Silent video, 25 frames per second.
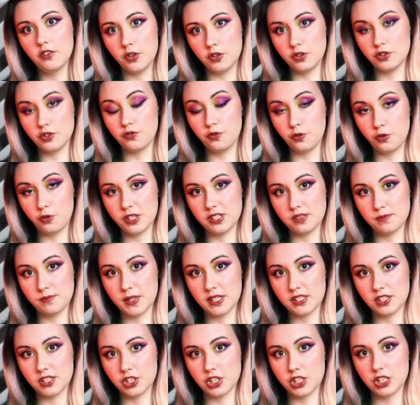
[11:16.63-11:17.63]
those voice
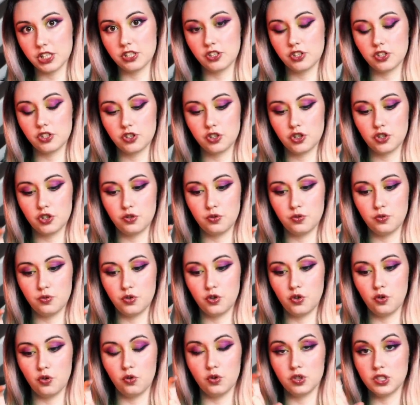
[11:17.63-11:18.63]
messages to
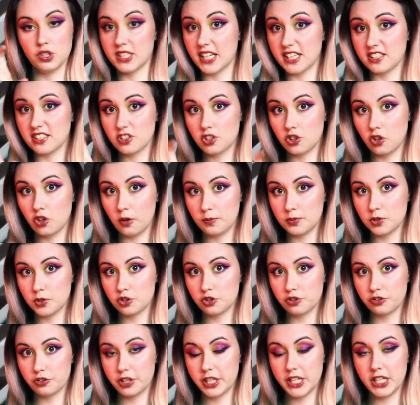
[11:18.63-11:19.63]
your desktop
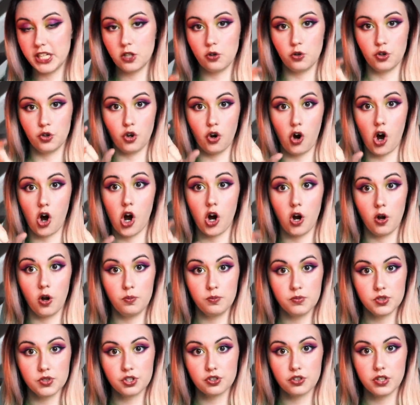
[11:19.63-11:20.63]
screen or your your
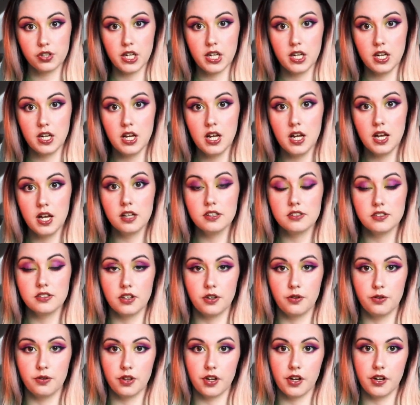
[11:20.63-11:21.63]
home screen
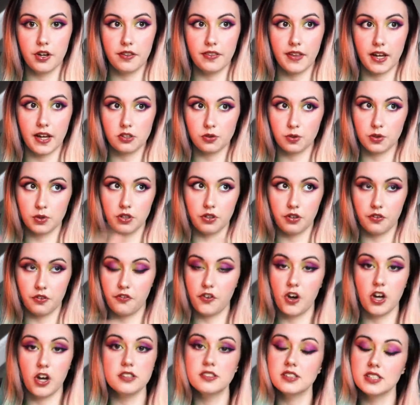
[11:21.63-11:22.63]
so that that's one of the
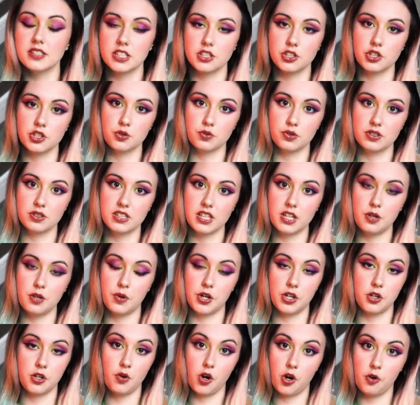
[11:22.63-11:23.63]
first things you'll see
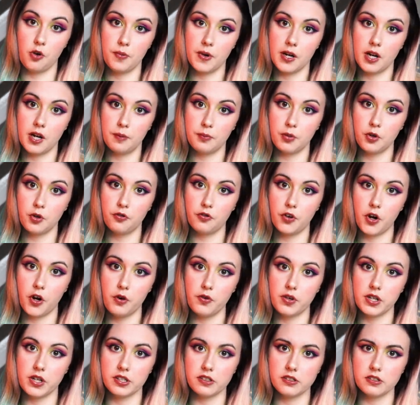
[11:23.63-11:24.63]
when you open up your
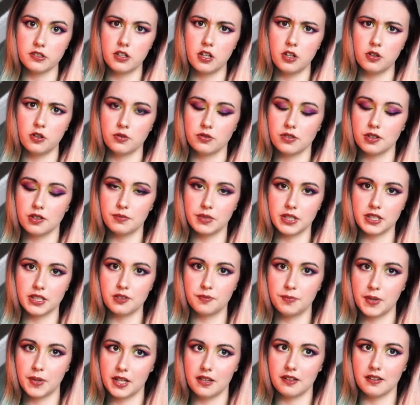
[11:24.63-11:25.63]
phone is, oh,
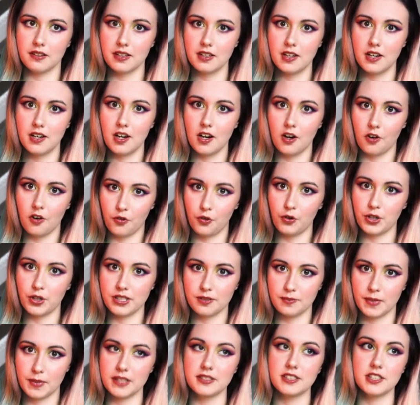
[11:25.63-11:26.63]
somebody's pinned a
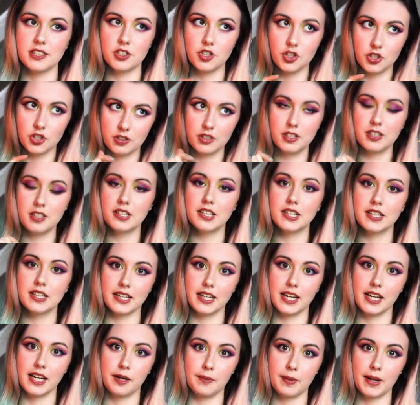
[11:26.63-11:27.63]
voice message
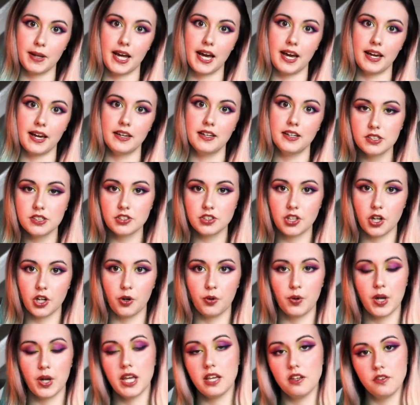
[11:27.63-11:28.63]
click play.
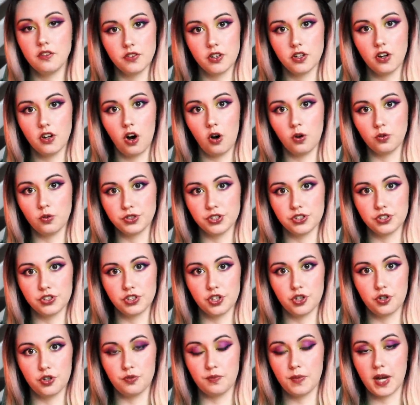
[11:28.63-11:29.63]
So even alters
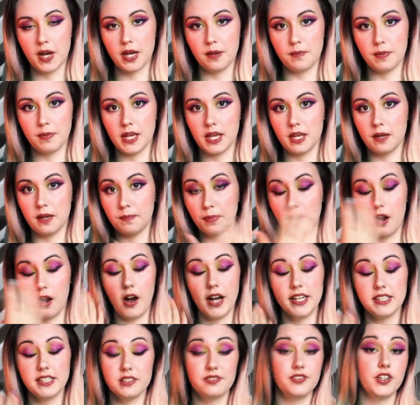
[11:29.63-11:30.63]
who may be
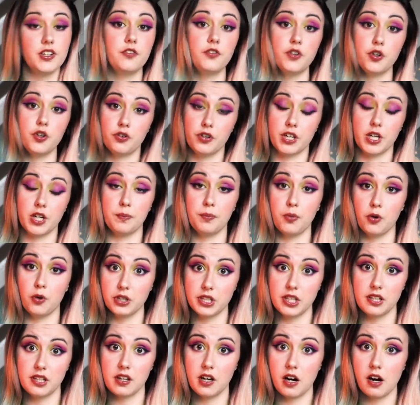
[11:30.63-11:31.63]
blind, if, if you're in a
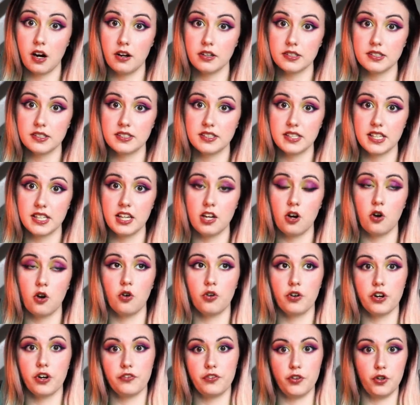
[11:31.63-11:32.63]
body that can't see,
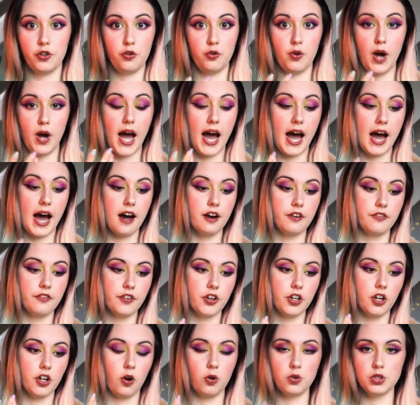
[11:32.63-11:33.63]
or if you have
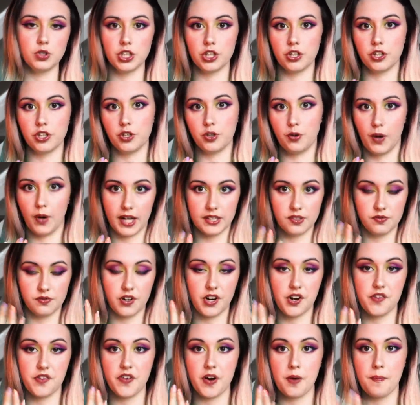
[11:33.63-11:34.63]
an alter who has
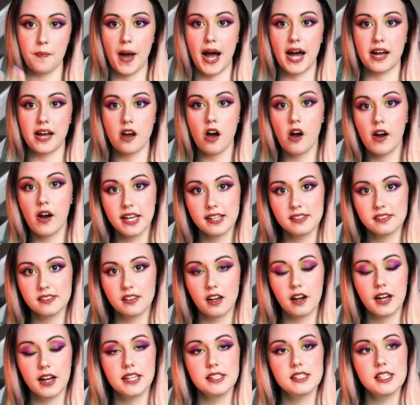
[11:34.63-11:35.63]
very, very bad
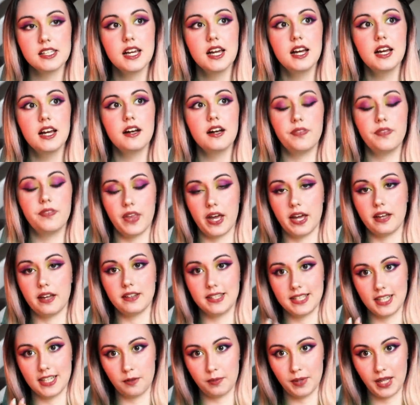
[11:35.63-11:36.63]
eyesight, then
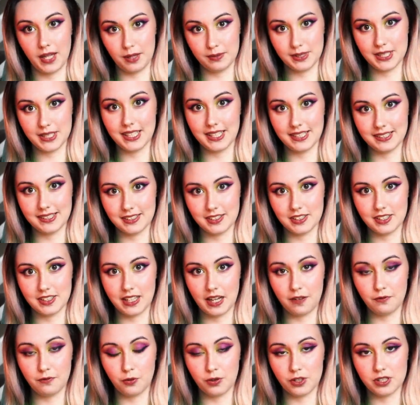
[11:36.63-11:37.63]
they'll be able to listen to
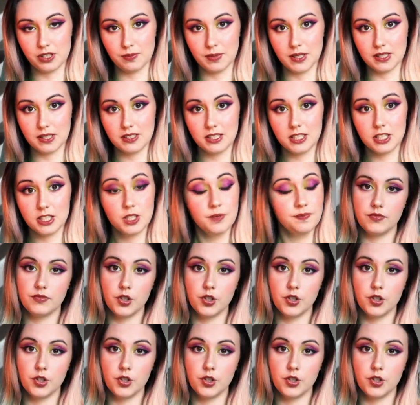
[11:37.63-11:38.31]
that voice message.